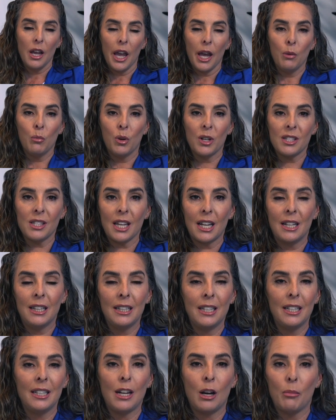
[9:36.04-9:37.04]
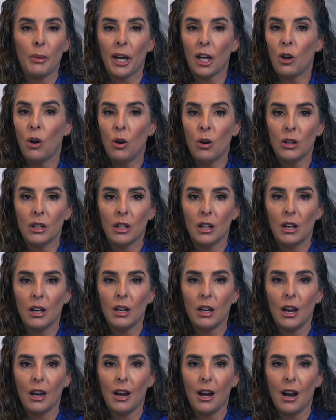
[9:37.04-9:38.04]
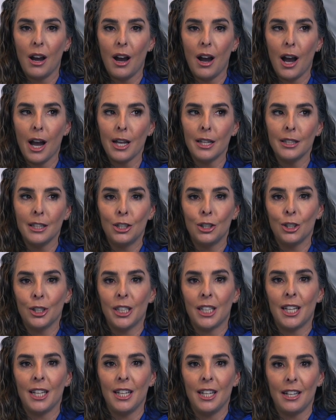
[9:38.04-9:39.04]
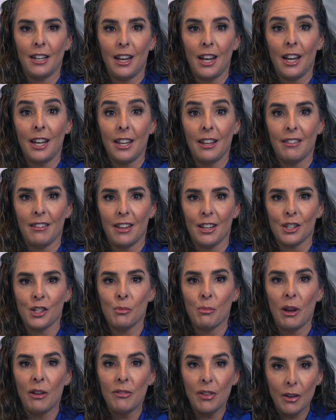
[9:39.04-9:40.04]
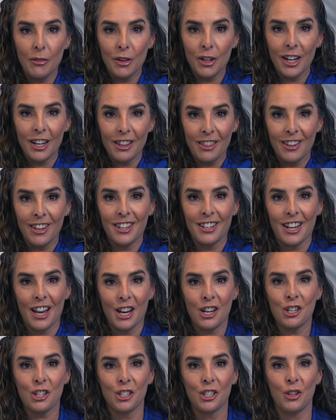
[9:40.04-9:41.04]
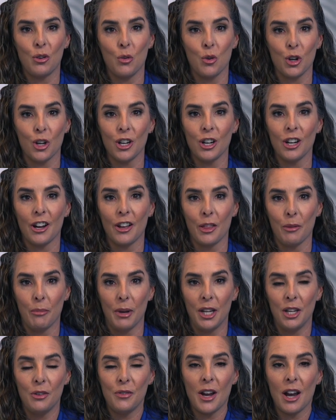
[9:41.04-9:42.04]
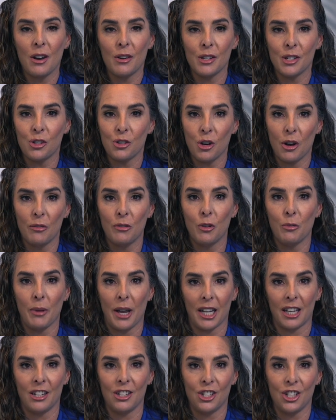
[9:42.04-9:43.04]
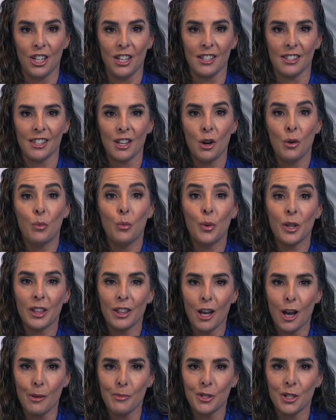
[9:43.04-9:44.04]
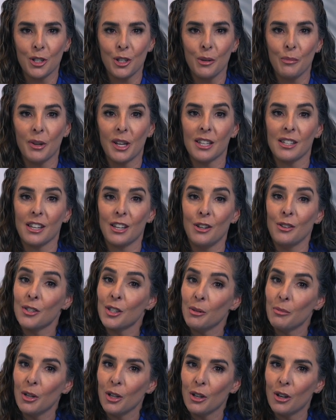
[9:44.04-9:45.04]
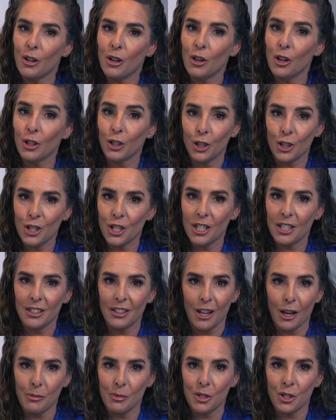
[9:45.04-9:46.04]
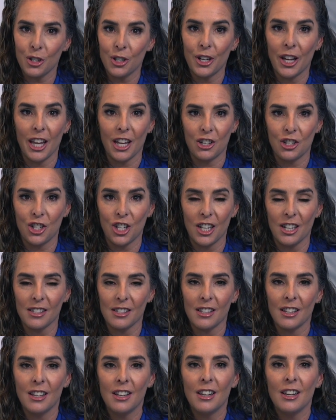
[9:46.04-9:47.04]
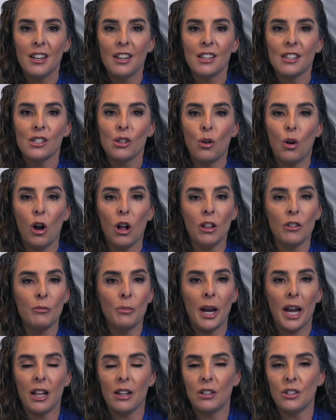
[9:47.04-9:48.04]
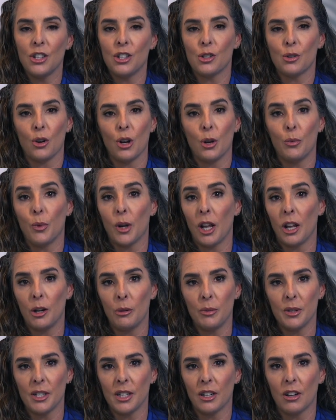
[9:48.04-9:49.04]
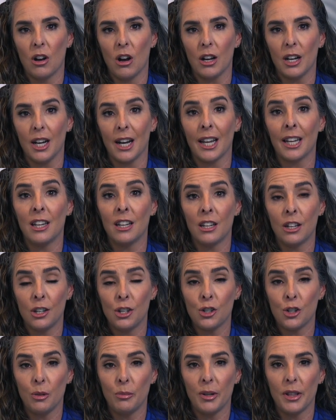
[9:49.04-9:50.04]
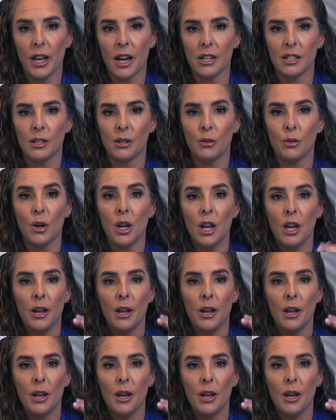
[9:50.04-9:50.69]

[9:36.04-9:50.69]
And once I cleaned out my colon, I literally can eat anything. So my favorite thing to actually order on the menu now is truffle mac and cheese with lobster, because I used to be allergic to lobster and cheese. So all of my allergies are 100% gone, and I can contribute that to